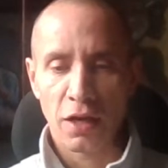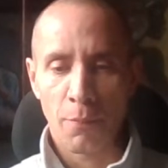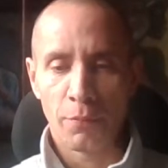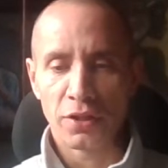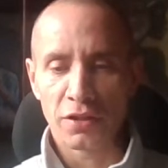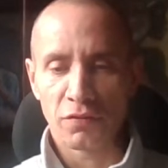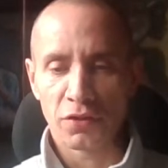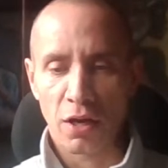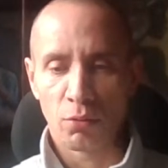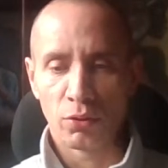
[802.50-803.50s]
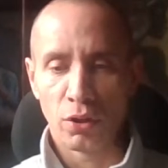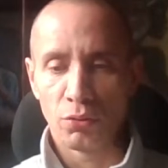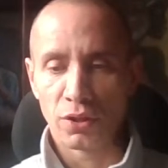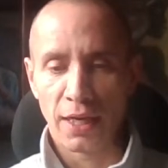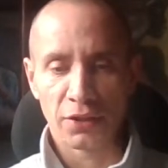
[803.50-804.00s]
Governments, as a result,
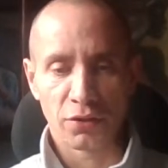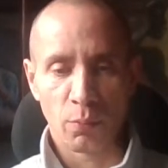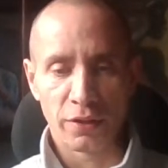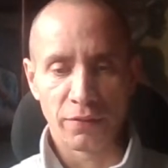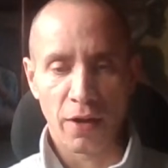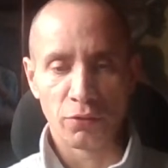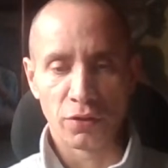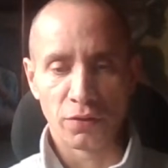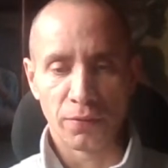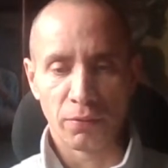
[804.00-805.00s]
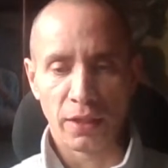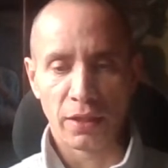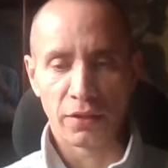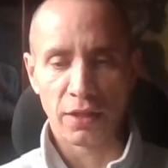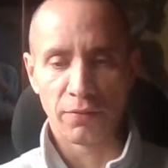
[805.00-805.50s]
lose election when voters feel
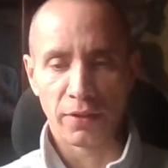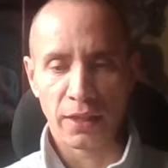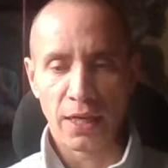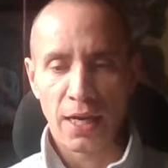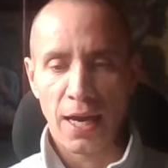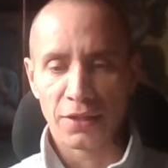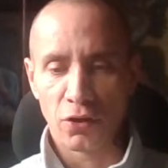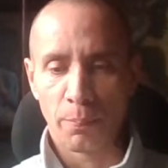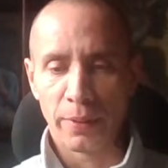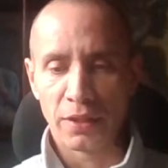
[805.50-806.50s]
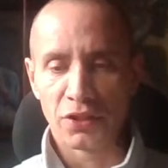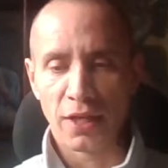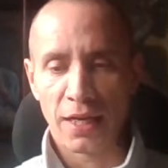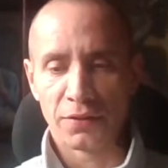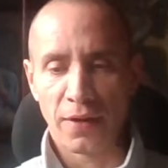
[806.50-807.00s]
that the delivery has not been
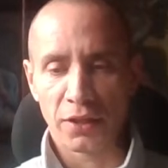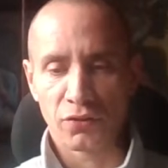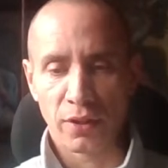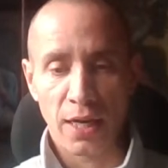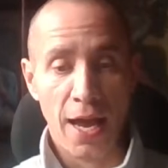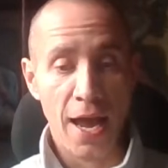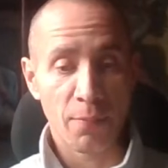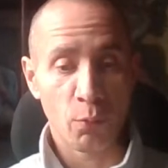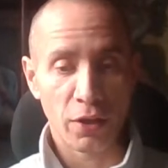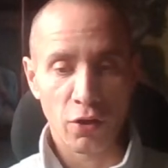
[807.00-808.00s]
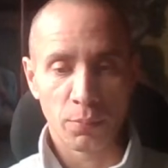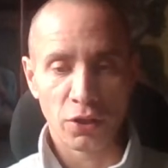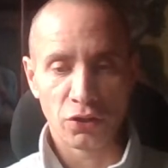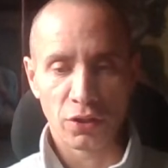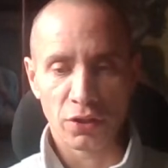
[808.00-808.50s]
satisfactory and when the
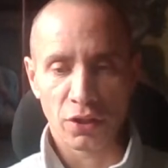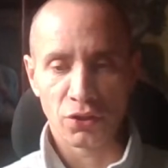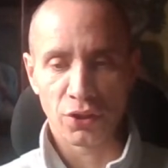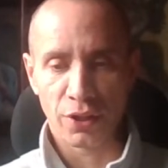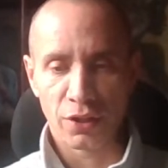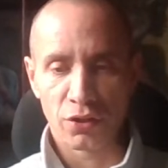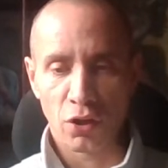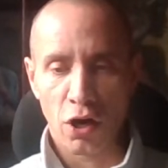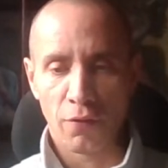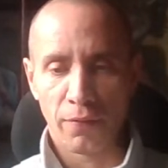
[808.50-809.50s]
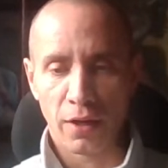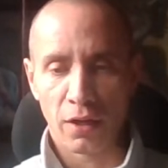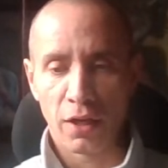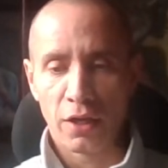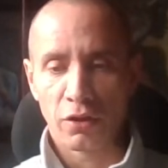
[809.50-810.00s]
opposition is considered to offer
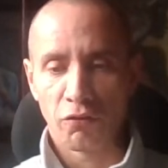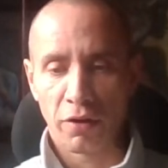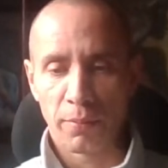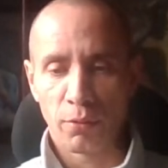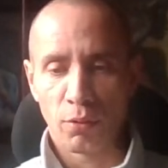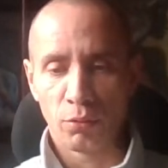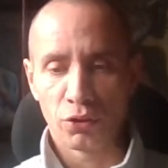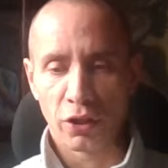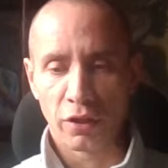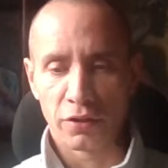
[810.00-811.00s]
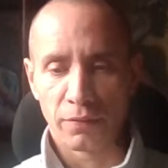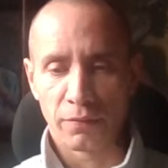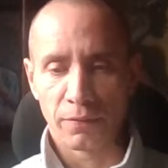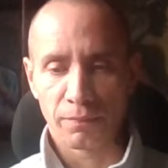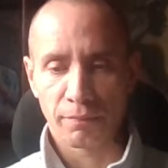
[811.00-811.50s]
a credible alternative.